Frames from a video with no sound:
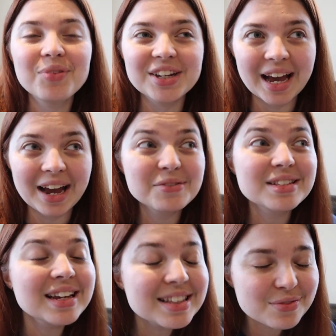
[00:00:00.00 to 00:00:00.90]
But yeah, it
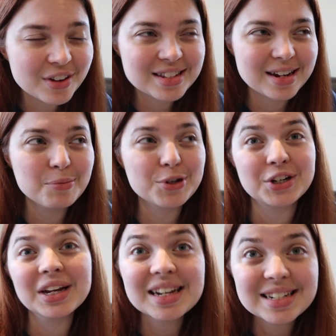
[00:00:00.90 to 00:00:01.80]
was Ian's first time
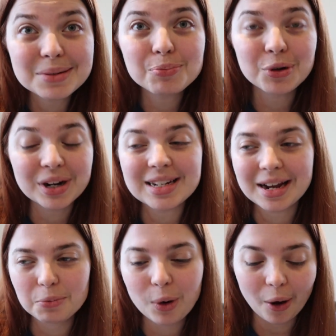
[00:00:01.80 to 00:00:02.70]
pushing. He did pretty
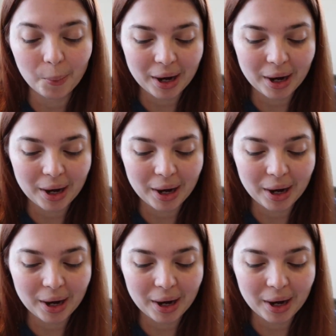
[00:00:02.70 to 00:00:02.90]
damn well,